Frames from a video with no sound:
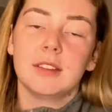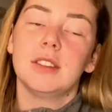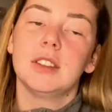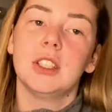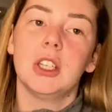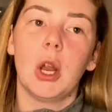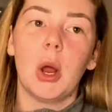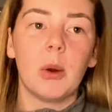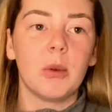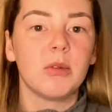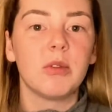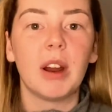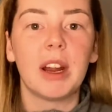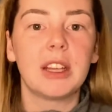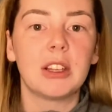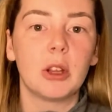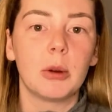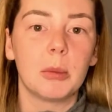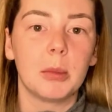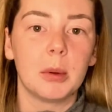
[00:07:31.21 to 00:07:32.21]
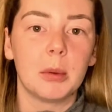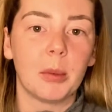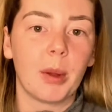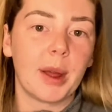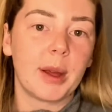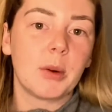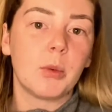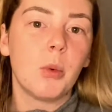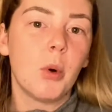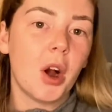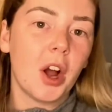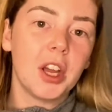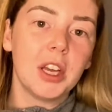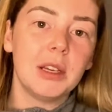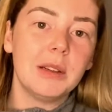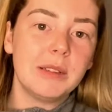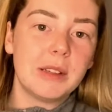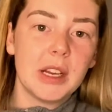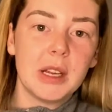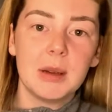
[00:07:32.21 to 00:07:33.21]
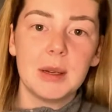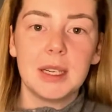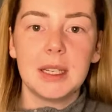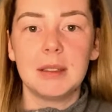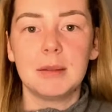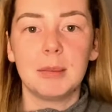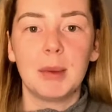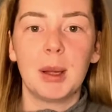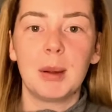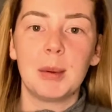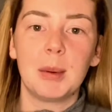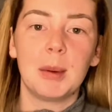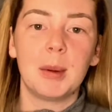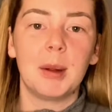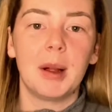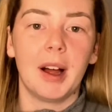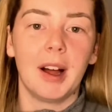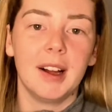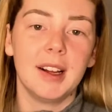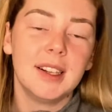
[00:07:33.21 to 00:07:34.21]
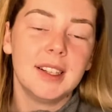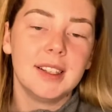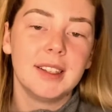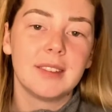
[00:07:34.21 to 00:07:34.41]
you know, ring them and like, what are you doing, blah blah blah.